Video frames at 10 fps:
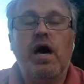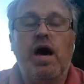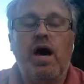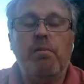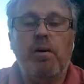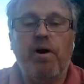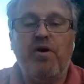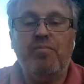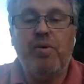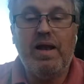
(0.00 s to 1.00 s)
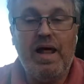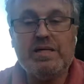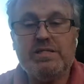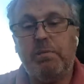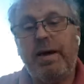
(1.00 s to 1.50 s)
a month
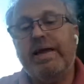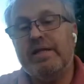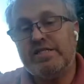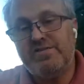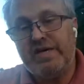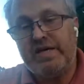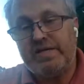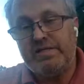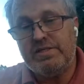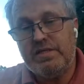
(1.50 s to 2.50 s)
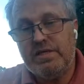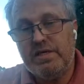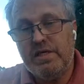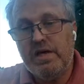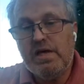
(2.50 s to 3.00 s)
plus the maintenance fees.
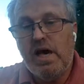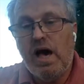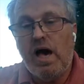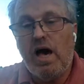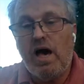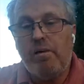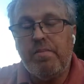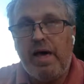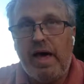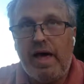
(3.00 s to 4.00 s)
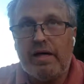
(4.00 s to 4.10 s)
And